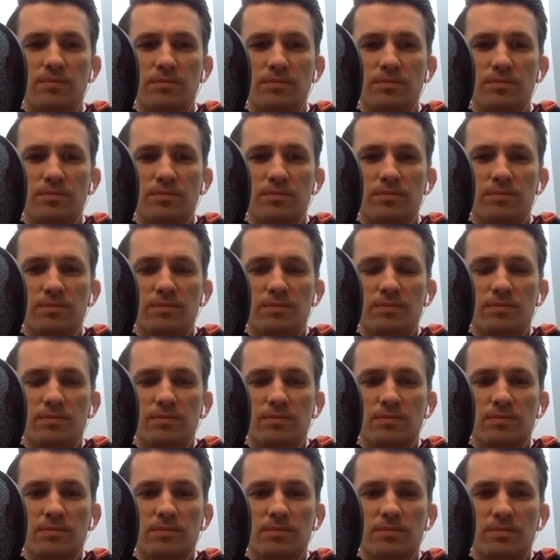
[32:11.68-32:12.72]

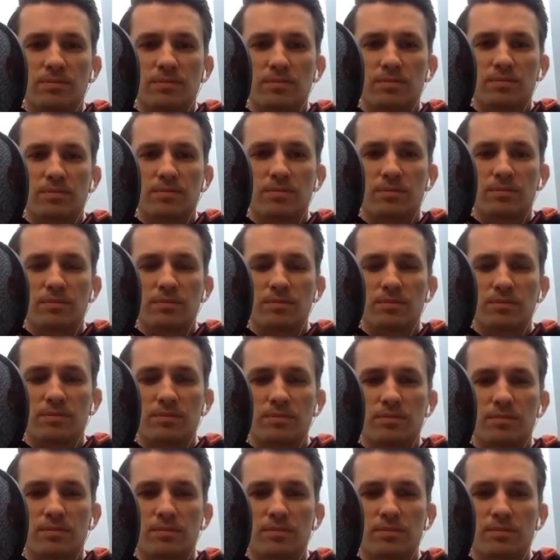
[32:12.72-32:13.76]

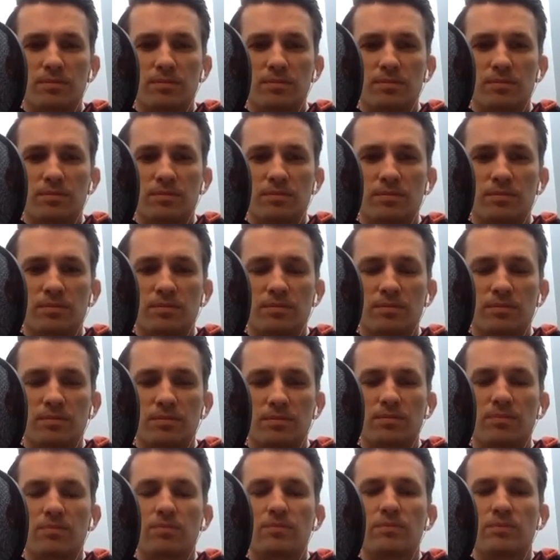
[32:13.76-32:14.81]

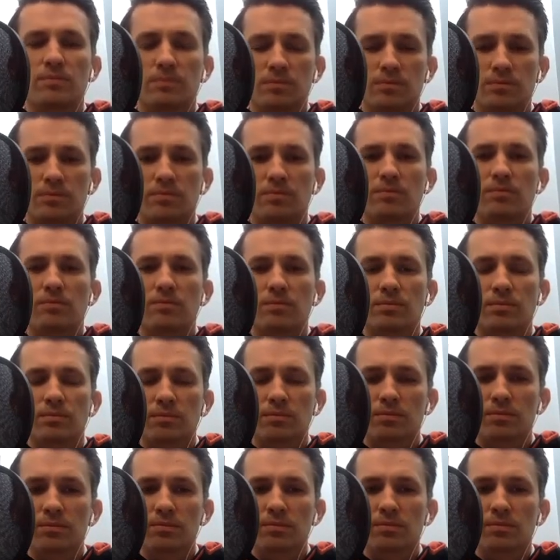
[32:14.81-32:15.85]

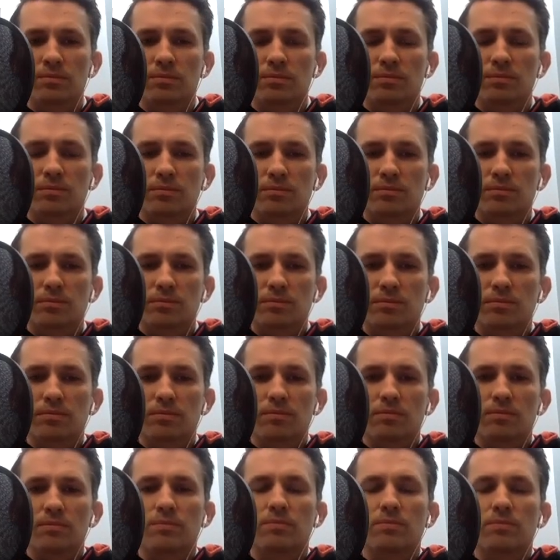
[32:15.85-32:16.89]

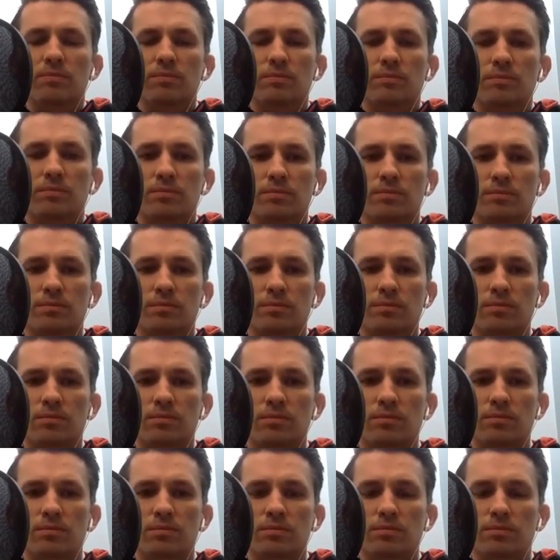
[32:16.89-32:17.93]

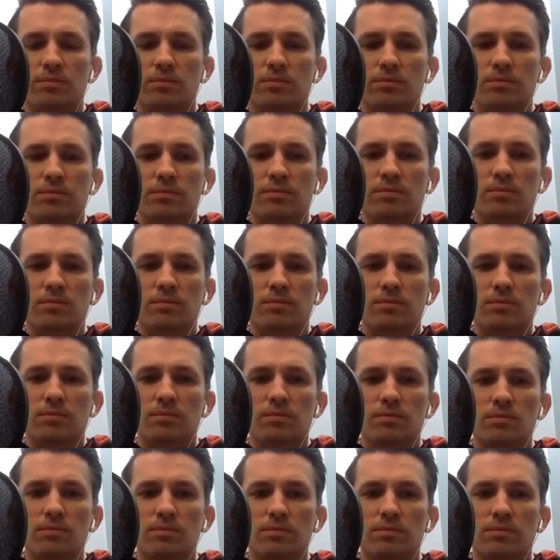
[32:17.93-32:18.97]

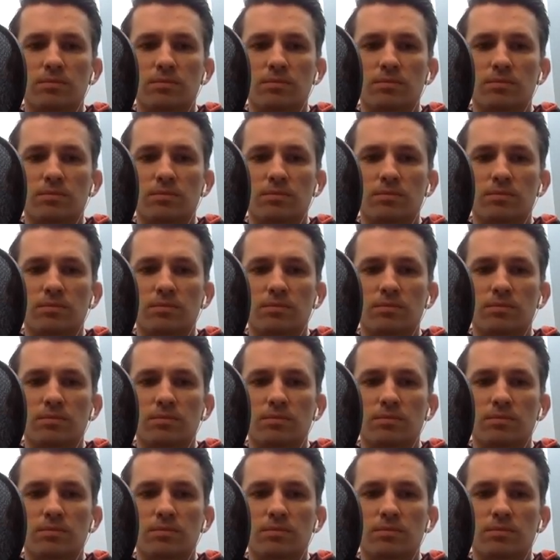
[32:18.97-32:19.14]
(silent)